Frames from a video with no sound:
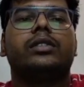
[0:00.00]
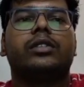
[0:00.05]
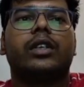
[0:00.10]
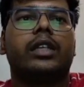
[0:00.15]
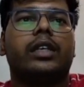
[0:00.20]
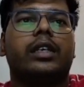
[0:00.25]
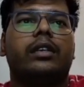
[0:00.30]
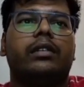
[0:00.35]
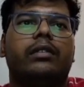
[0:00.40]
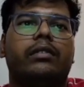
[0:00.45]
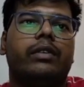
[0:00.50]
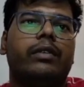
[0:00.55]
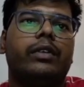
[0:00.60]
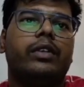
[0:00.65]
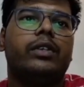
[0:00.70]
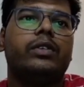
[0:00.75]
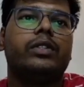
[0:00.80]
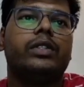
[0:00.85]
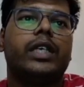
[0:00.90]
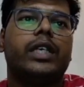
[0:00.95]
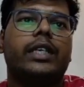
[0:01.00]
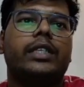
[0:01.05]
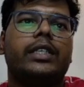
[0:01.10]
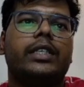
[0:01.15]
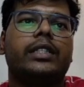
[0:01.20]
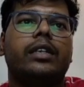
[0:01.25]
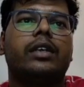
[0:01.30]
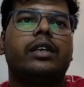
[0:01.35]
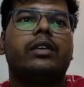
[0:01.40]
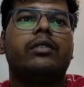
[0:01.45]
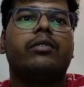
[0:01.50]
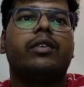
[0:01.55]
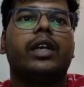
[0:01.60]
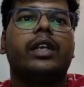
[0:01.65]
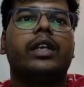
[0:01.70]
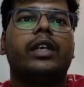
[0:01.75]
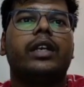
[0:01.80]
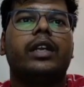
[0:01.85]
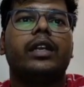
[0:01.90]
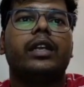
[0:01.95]
Sorry, we will use X10 and
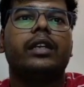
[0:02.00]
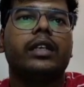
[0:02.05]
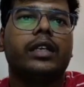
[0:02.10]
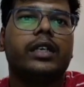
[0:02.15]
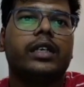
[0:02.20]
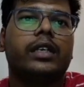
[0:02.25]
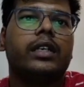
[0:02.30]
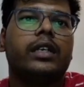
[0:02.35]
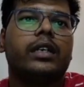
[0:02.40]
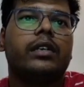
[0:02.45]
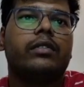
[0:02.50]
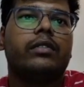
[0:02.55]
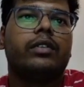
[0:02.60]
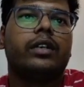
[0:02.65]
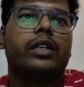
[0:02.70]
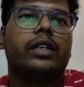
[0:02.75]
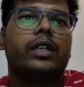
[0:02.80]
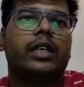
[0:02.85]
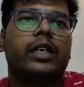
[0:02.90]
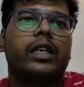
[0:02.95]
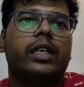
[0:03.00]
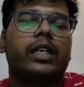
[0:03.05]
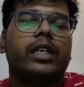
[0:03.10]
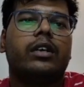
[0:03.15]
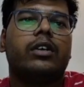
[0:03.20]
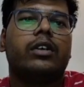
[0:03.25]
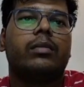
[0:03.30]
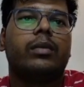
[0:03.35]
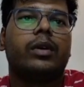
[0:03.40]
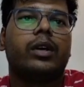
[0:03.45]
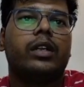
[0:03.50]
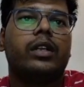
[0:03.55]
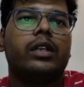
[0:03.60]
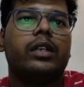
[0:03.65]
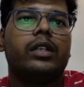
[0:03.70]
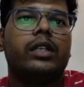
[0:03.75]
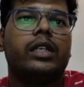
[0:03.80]
Y train for training our model.